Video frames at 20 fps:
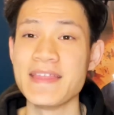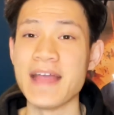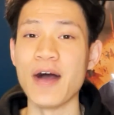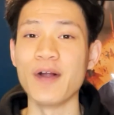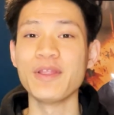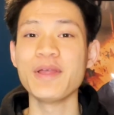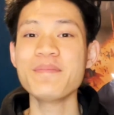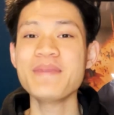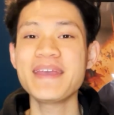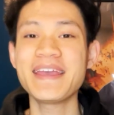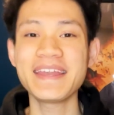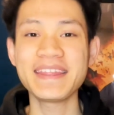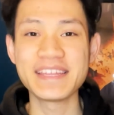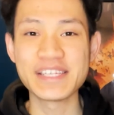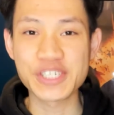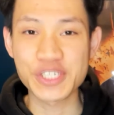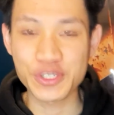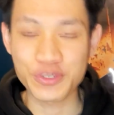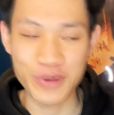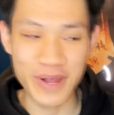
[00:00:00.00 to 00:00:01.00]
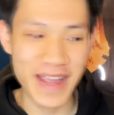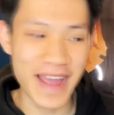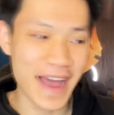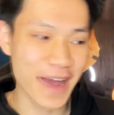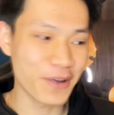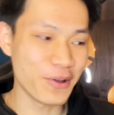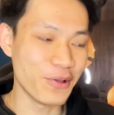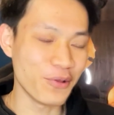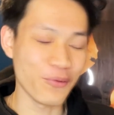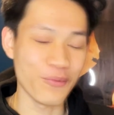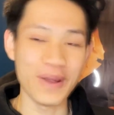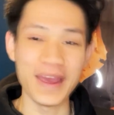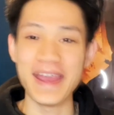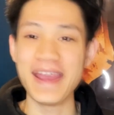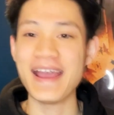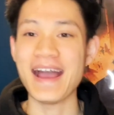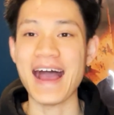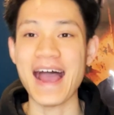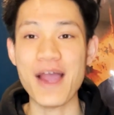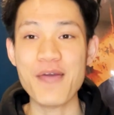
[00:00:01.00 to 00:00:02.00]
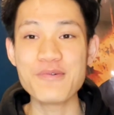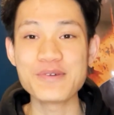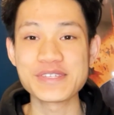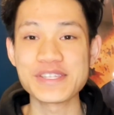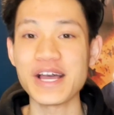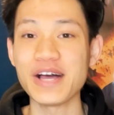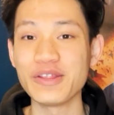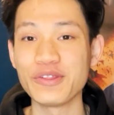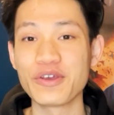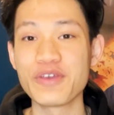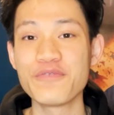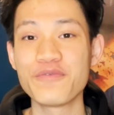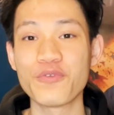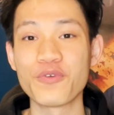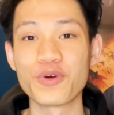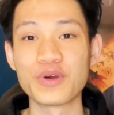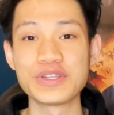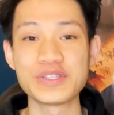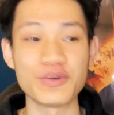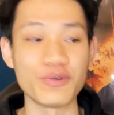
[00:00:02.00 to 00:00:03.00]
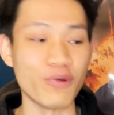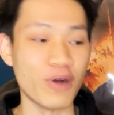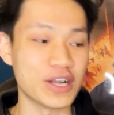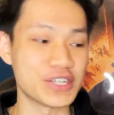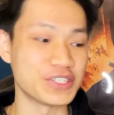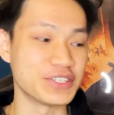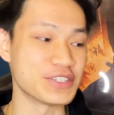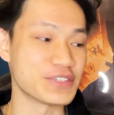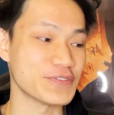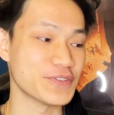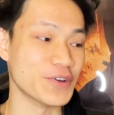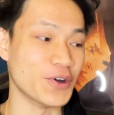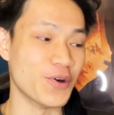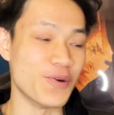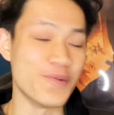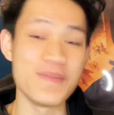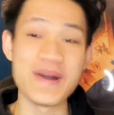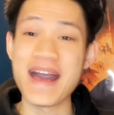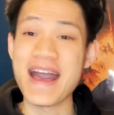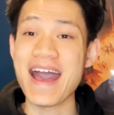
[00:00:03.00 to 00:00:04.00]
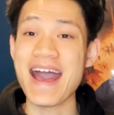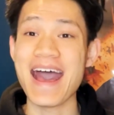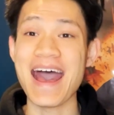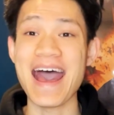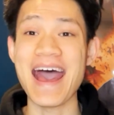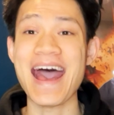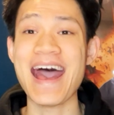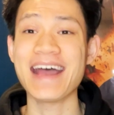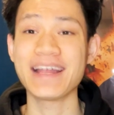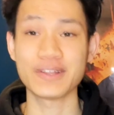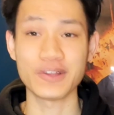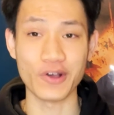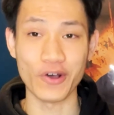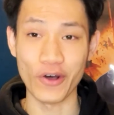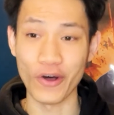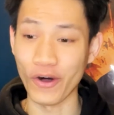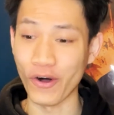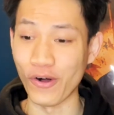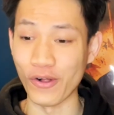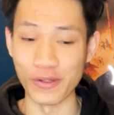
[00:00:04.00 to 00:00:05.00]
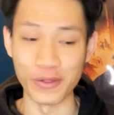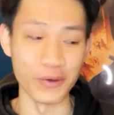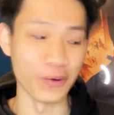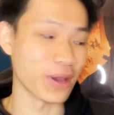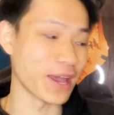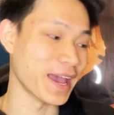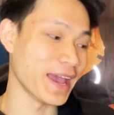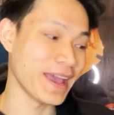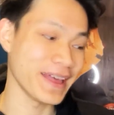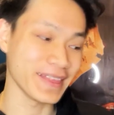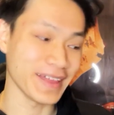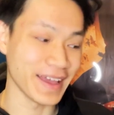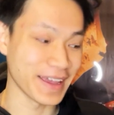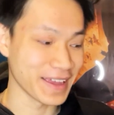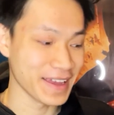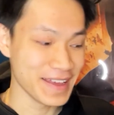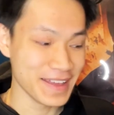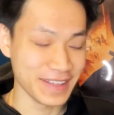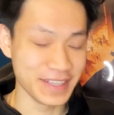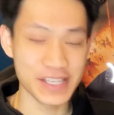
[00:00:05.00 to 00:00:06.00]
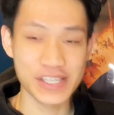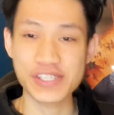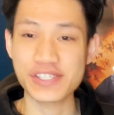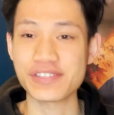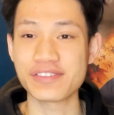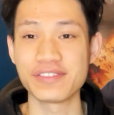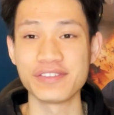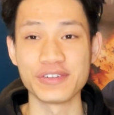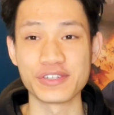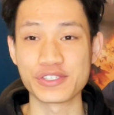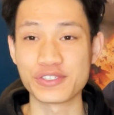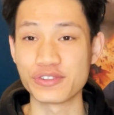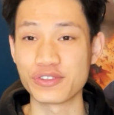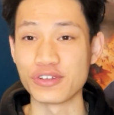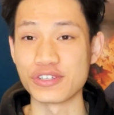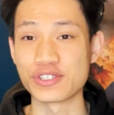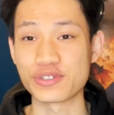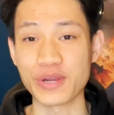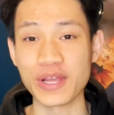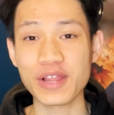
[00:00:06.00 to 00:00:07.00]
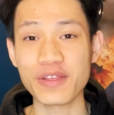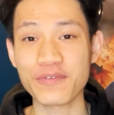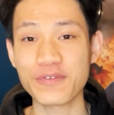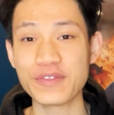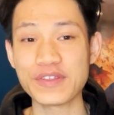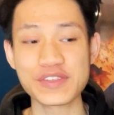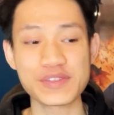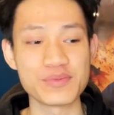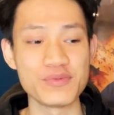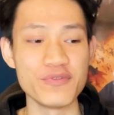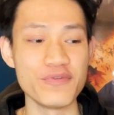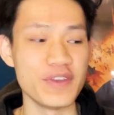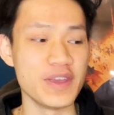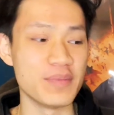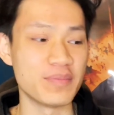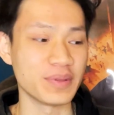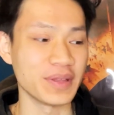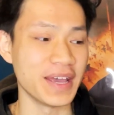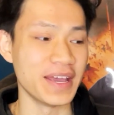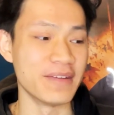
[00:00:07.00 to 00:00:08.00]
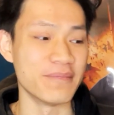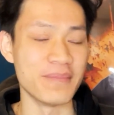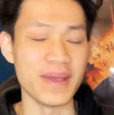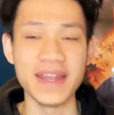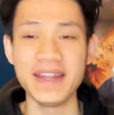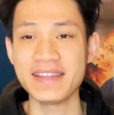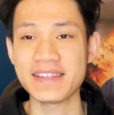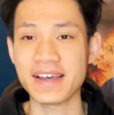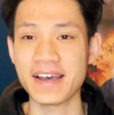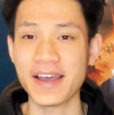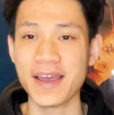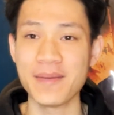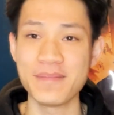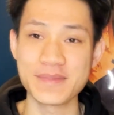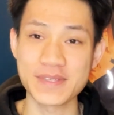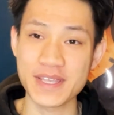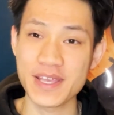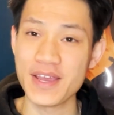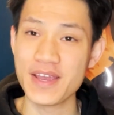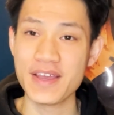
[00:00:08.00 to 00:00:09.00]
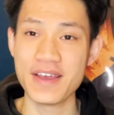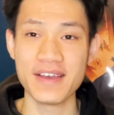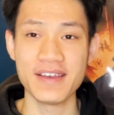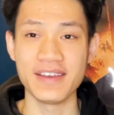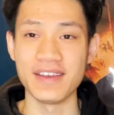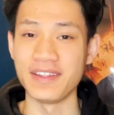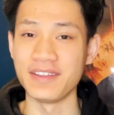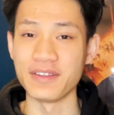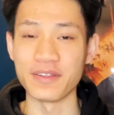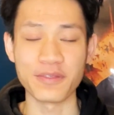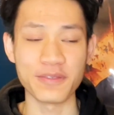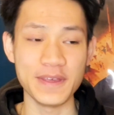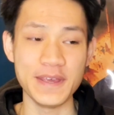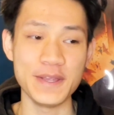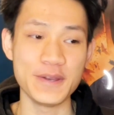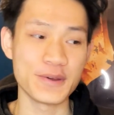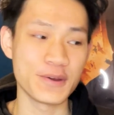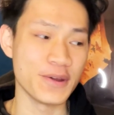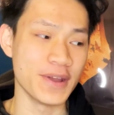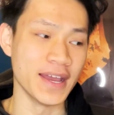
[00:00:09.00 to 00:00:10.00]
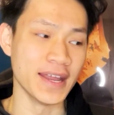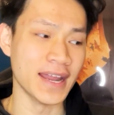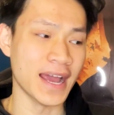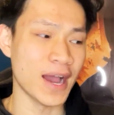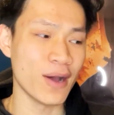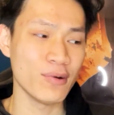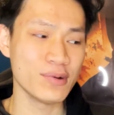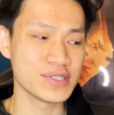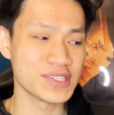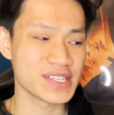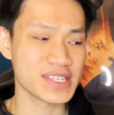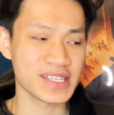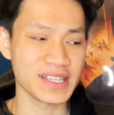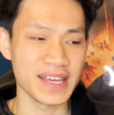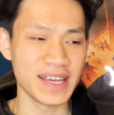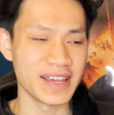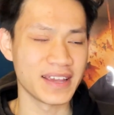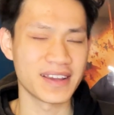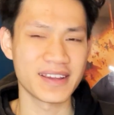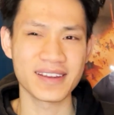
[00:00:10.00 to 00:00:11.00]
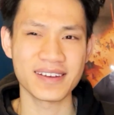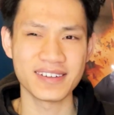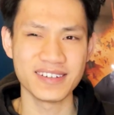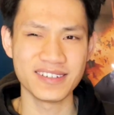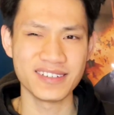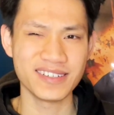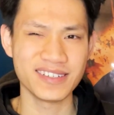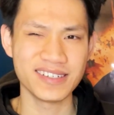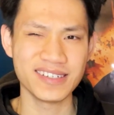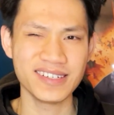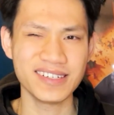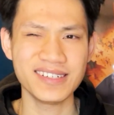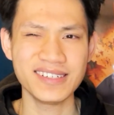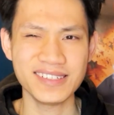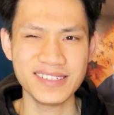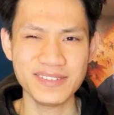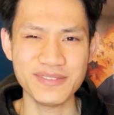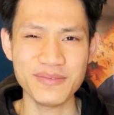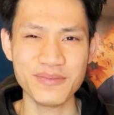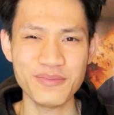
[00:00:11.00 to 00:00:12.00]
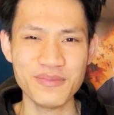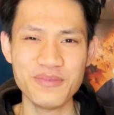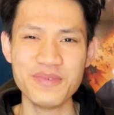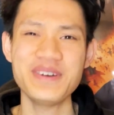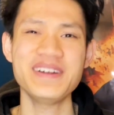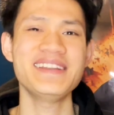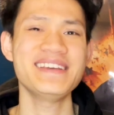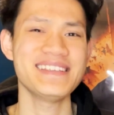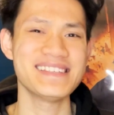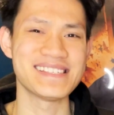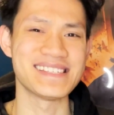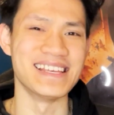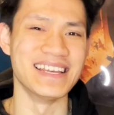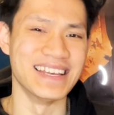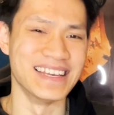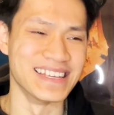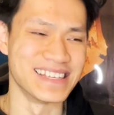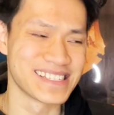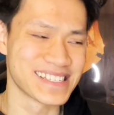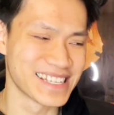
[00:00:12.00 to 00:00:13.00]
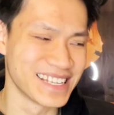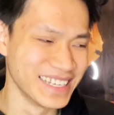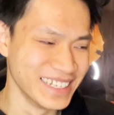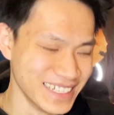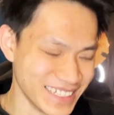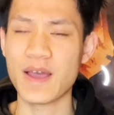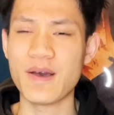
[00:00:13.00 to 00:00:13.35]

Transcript: Now let me get this straight out of the way, I was not looking forward to watching this film at all, okay? Like, this the trailer for this movie played many times in the theater and I was just like, what is this?